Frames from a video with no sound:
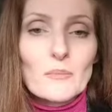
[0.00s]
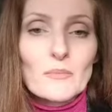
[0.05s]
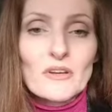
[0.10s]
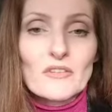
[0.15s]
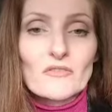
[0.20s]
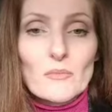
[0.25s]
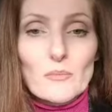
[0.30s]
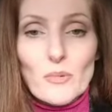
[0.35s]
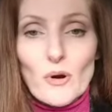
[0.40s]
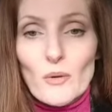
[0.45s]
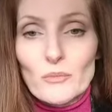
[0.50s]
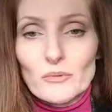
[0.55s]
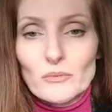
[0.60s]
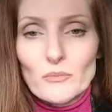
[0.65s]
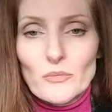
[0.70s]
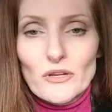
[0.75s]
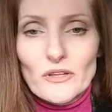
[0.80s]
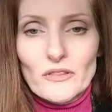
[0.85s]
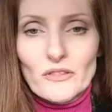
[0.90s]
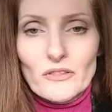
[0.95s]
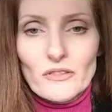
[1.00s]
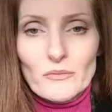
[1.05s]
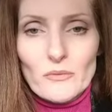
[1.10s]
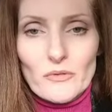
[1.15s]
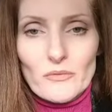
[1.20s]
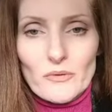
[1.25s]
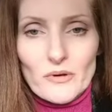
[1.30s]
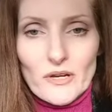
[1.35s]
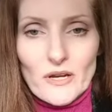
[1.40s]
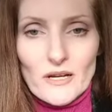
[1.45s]
bit of a problem
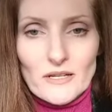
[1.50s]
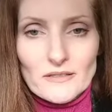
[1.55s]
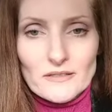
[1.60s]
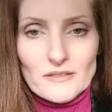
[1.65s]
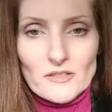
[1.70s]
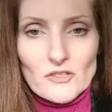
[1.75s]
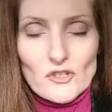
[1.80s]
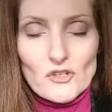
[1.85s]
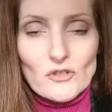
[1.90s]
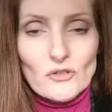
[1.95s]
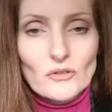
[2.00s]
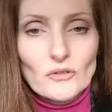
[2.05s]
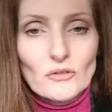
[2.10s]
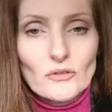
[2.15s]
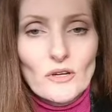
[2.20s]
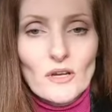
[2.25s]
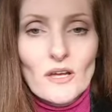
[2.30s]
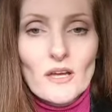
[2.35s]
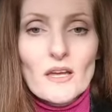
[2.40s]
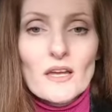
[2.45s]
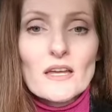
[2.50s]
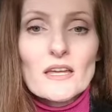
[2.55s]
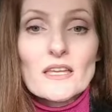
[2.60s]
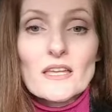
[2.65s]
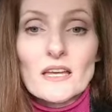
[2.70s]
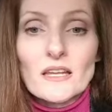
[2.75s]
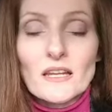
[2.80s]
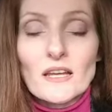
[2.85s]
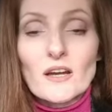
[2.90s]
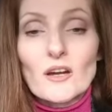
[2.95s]
with regards to
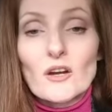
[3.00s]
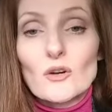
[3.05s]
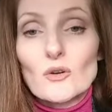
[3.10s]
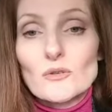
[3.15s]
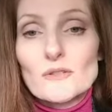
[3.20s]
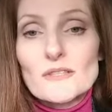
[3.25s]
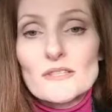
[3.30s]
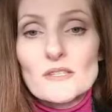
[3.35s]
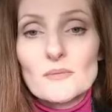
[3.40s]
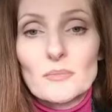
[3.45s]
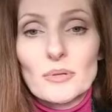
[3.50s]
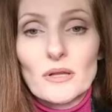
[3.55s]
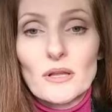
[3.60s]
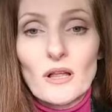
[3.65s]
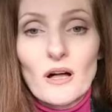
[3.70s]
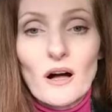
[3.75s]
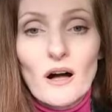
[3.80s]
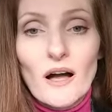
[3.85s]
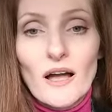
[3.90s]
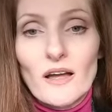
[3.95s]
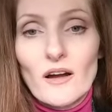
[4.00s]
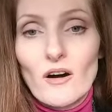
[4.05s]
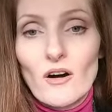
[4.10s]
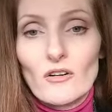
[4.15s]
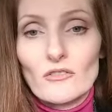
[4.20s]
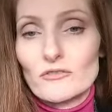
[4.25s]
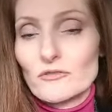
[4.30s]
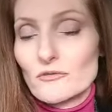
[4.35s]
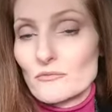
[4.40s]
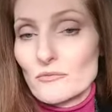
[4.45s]
getting a good supply
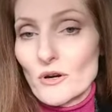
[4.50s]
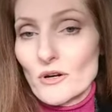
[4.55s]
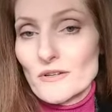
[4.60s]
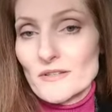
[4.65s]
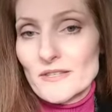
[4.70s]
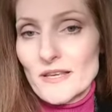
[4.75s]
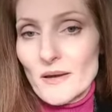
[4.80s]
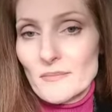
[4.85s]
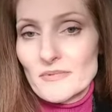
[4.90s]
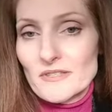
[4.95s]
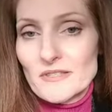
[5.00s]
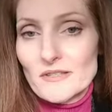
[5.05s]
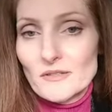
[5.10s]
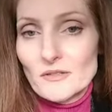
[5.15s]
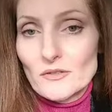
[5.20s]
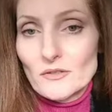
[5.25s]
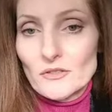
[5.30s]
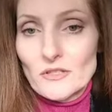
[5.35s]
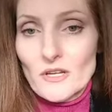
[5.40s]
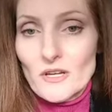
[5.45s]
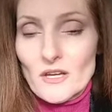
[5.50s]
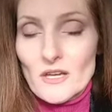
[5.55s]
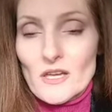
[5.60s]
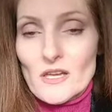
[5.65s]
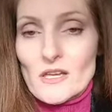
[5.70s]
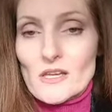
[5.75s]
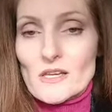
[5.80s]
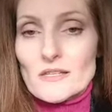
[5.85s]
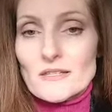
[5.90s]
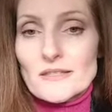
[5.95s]
of rose absolute.
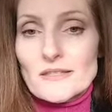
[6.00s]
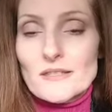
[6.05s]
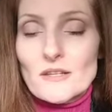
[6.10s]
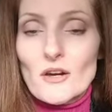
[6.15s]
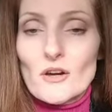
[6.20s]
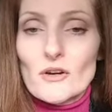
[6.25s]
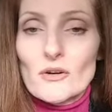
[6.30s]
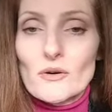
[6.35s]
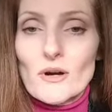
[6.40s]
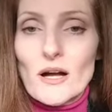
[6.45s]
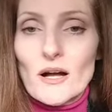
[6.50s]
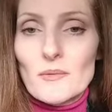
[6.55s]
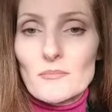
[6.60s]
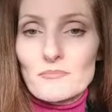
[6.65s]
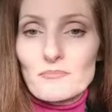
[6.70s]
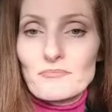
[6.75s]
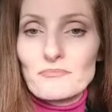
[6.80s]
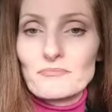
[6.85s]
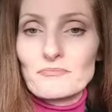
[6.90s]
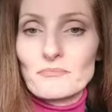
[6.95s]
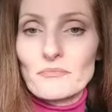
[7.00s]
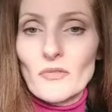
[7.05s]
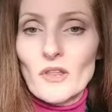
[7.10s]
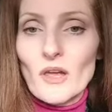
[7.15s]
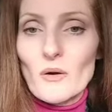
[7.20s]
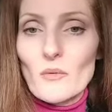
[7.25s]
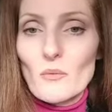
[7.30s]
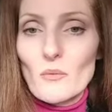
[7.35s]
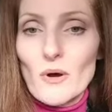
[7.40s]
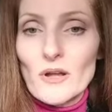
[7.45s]
So
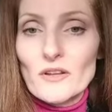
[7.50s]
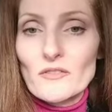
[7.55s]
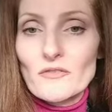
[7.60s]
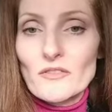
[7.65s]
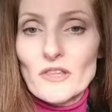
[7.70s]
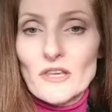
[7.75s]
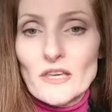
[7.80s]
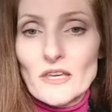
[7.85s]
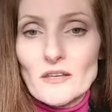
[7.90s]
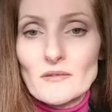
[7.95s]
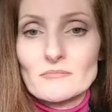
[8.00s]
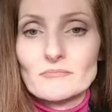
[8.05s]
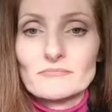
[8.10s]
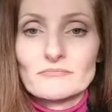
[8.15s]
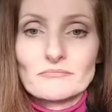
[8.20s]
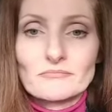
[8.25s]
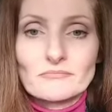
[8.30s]
one of the